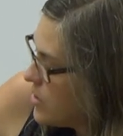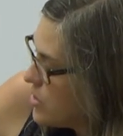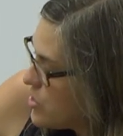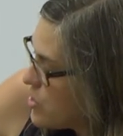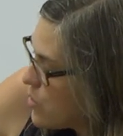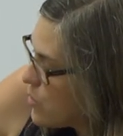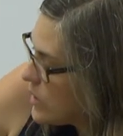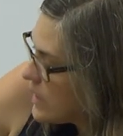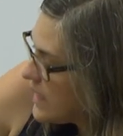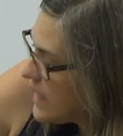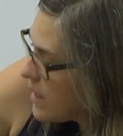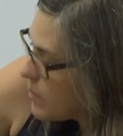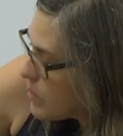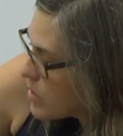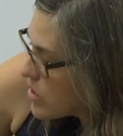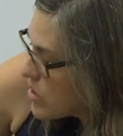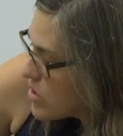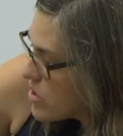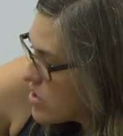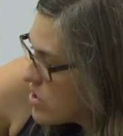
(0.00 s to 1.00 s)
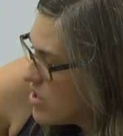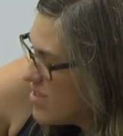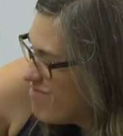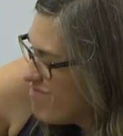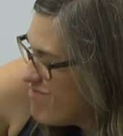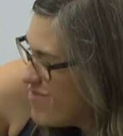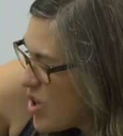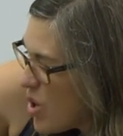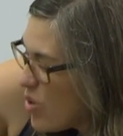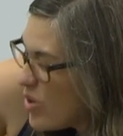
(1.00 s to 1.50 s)
So lemurs
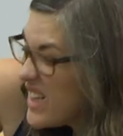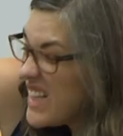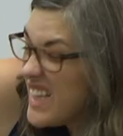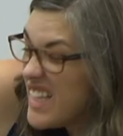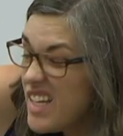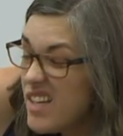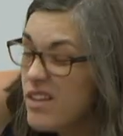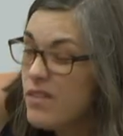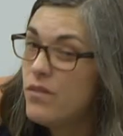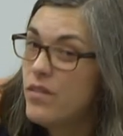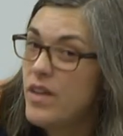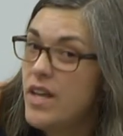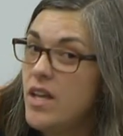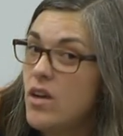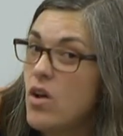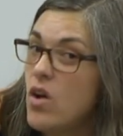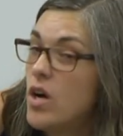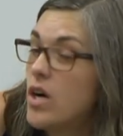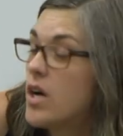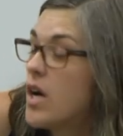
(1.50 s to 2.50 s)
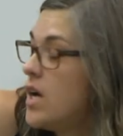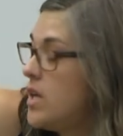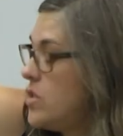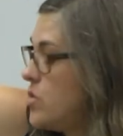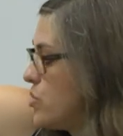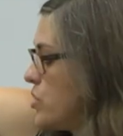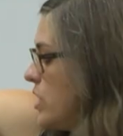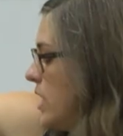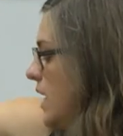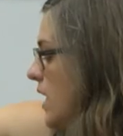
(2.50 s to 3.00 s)
don't live in our
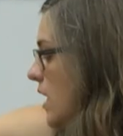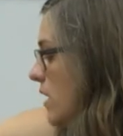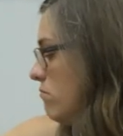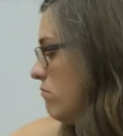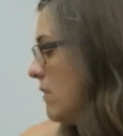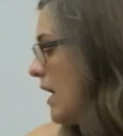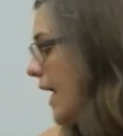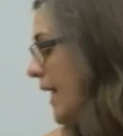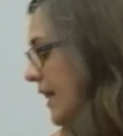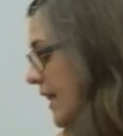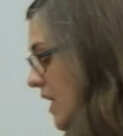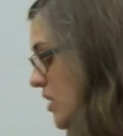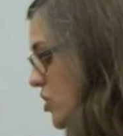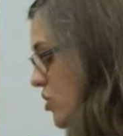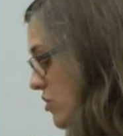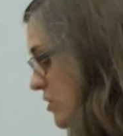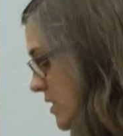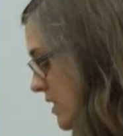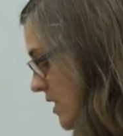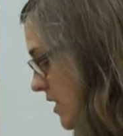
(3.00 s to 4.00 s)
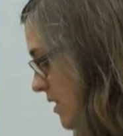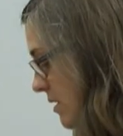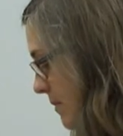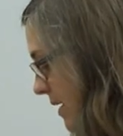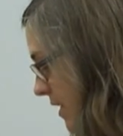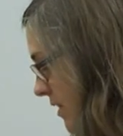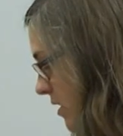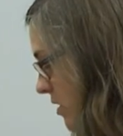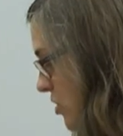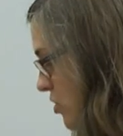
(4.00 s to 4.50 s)
country unless you see them
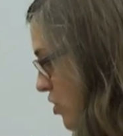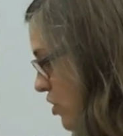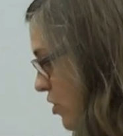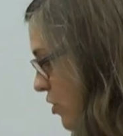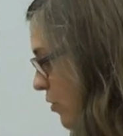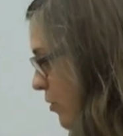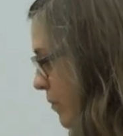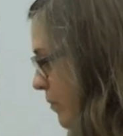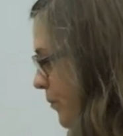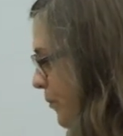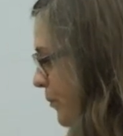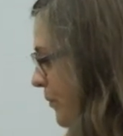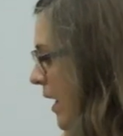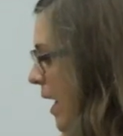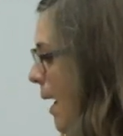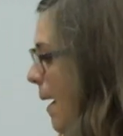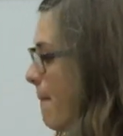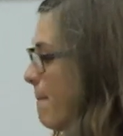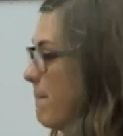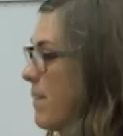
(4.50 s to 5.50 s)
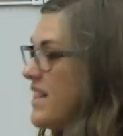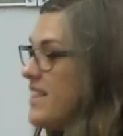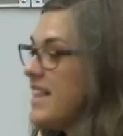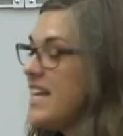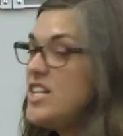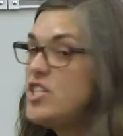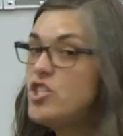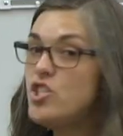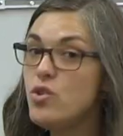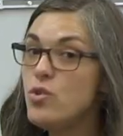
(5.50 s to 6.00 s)
at the zoo, but
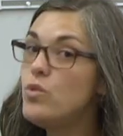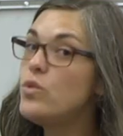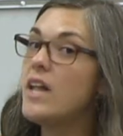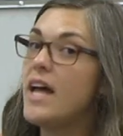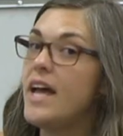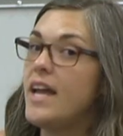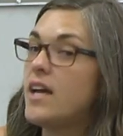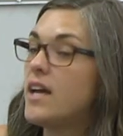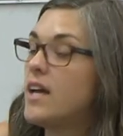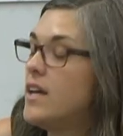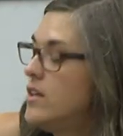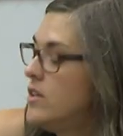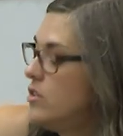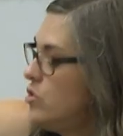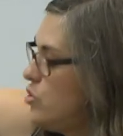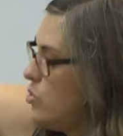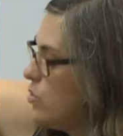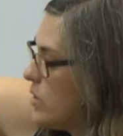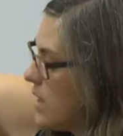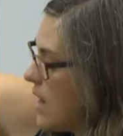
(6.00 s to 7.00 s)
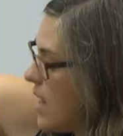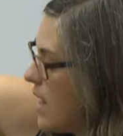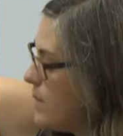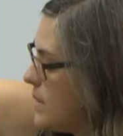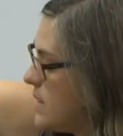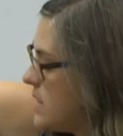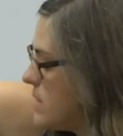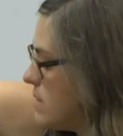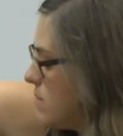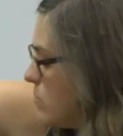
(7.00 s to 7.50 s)
they do like to climb
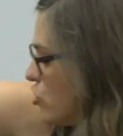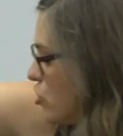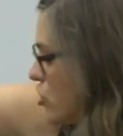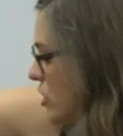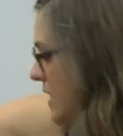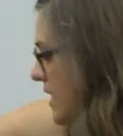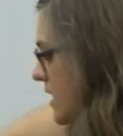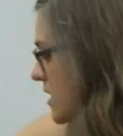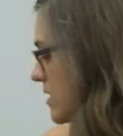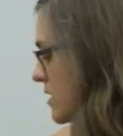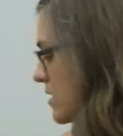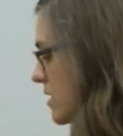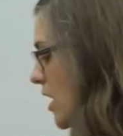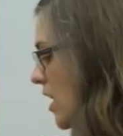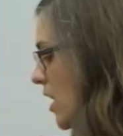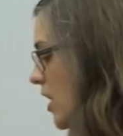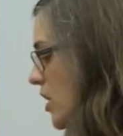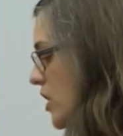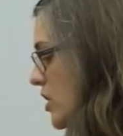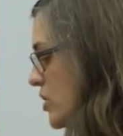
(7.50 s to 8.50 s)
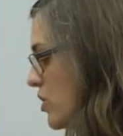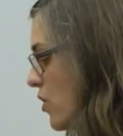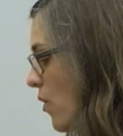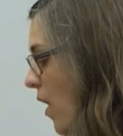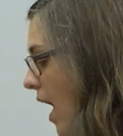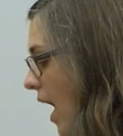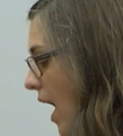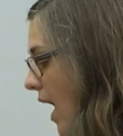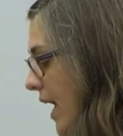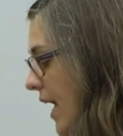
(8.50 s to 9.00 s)
in some trees. So
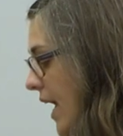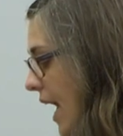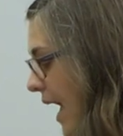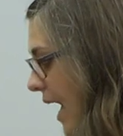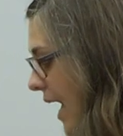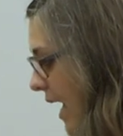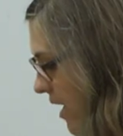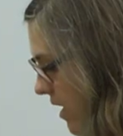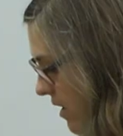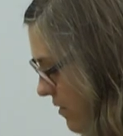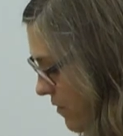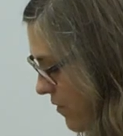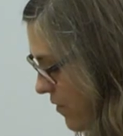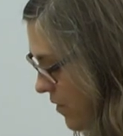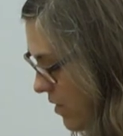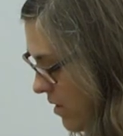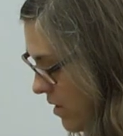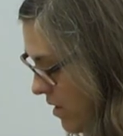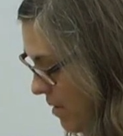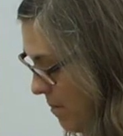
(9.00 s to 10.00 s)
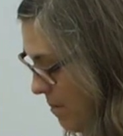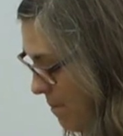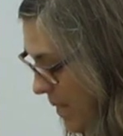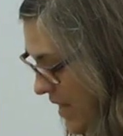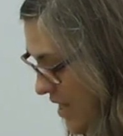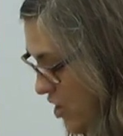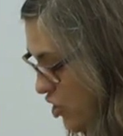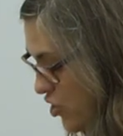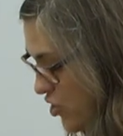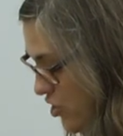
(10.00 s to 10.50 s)
I have
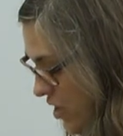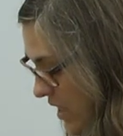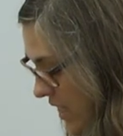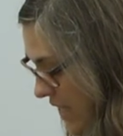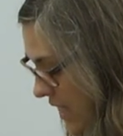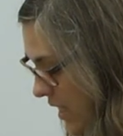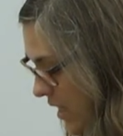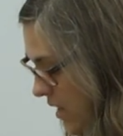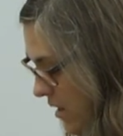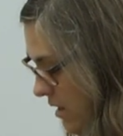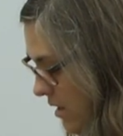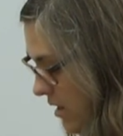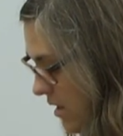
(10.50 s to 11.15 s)
my tree